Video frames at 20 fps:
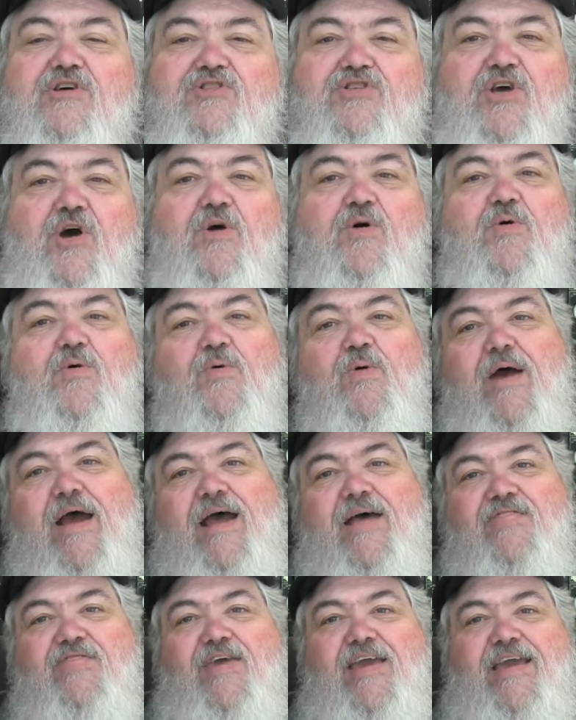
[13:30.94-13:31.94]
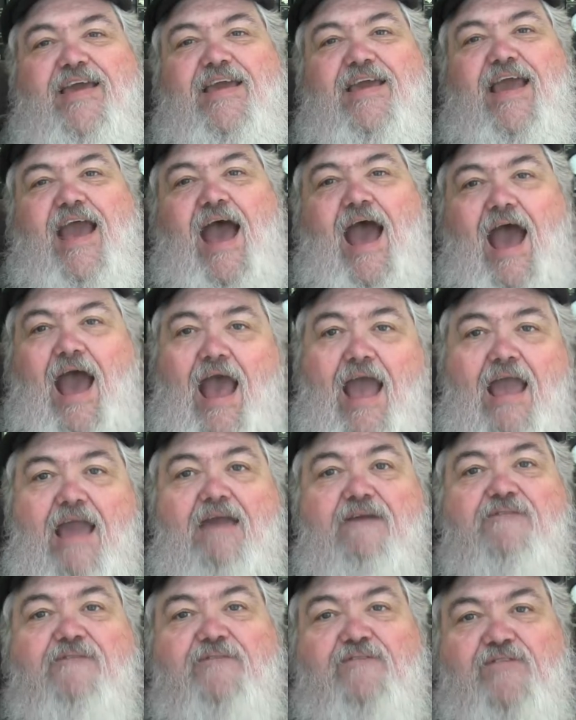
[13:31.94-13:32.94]
So the
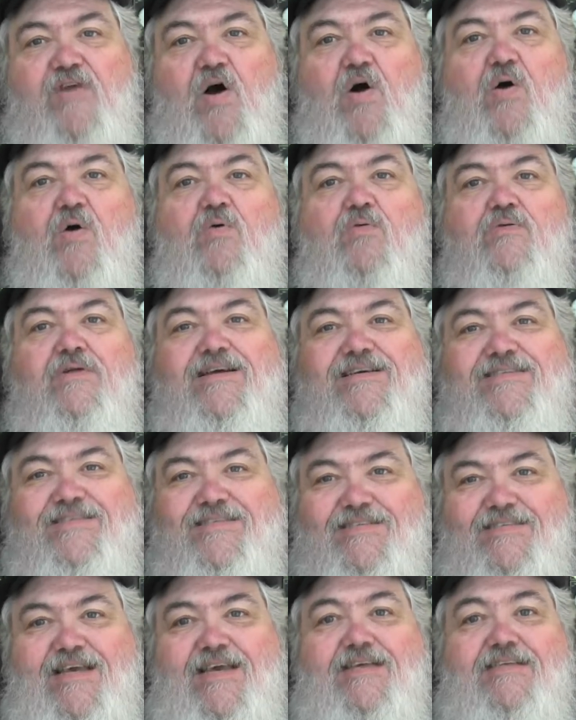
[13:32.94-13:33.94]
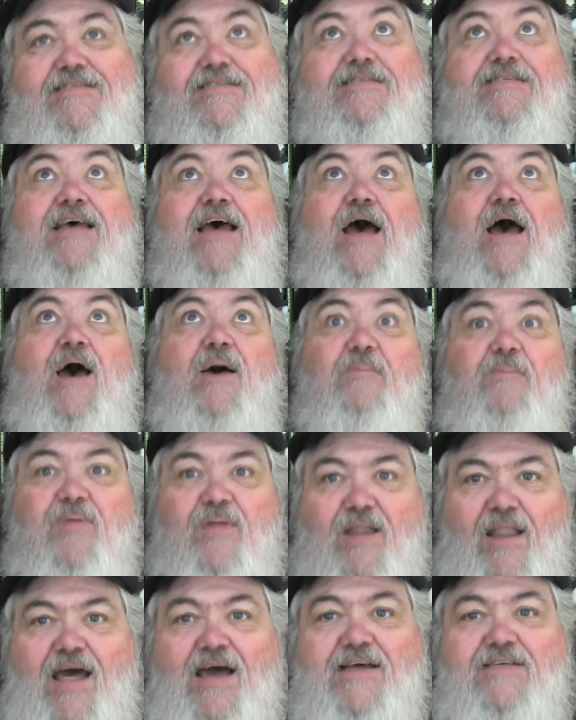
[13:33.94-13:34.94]
iPhone 6
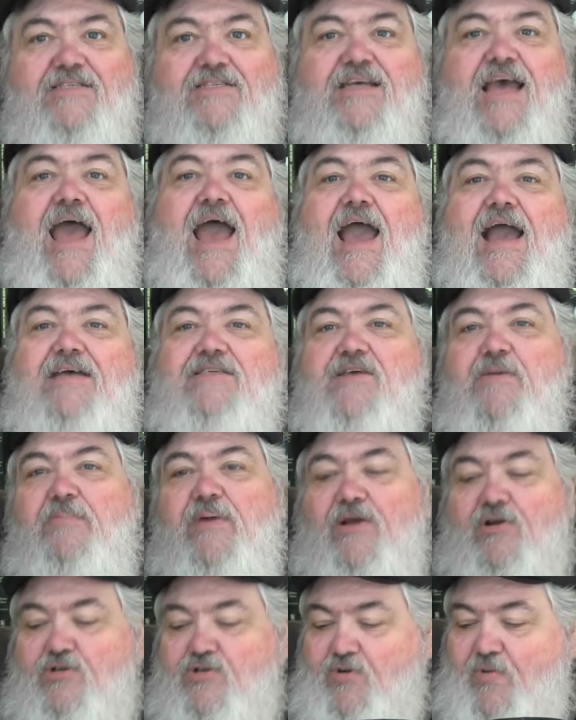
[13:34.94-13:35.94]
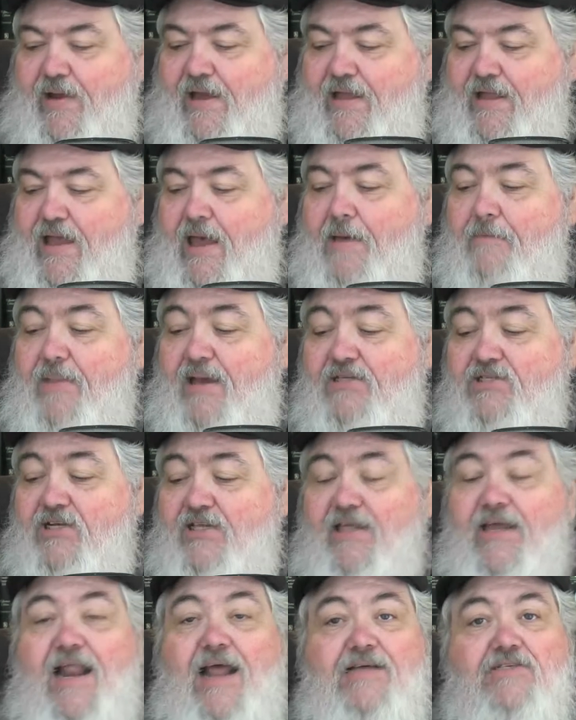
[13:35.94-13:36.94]
Plus has a bigger screen.
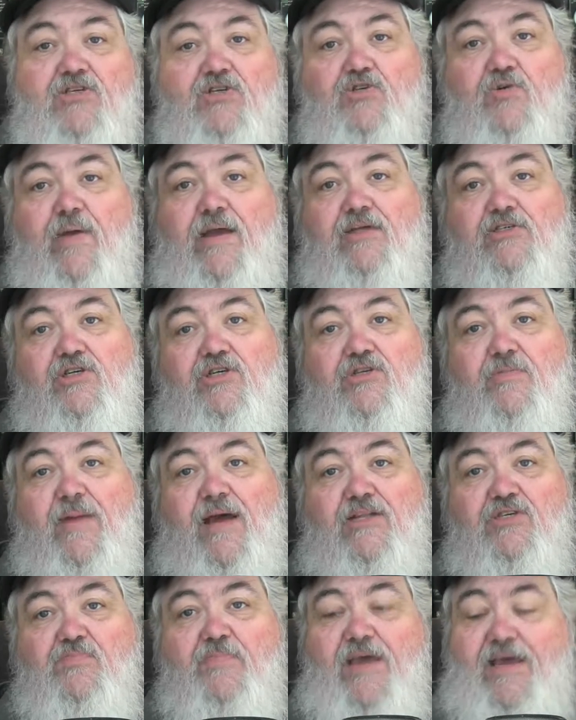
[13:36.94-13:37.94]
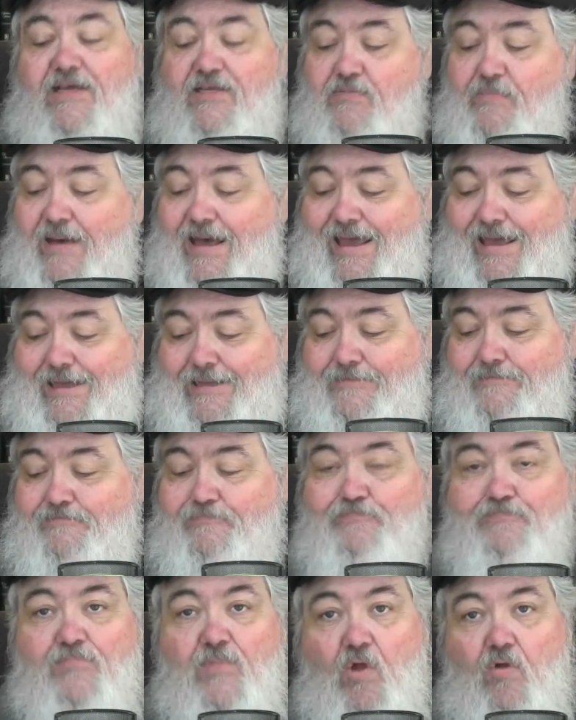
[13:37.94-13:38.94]
Basically, it has a screen just about as big as mine.
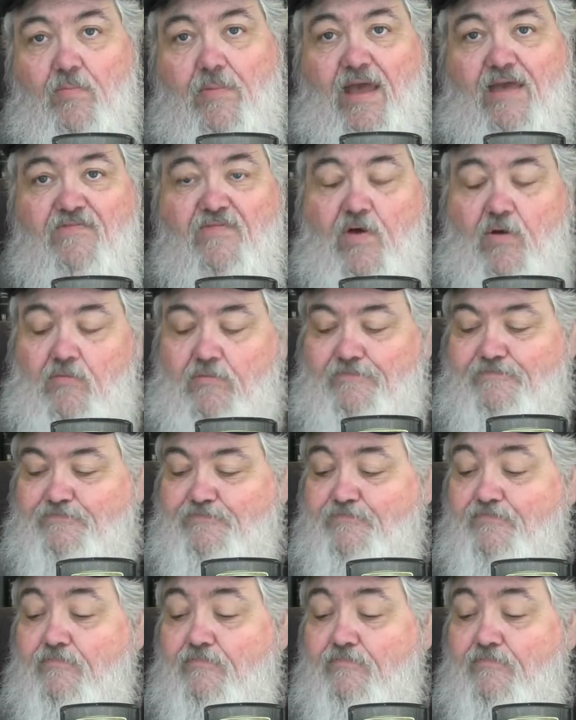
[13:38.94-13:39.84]
On my phone.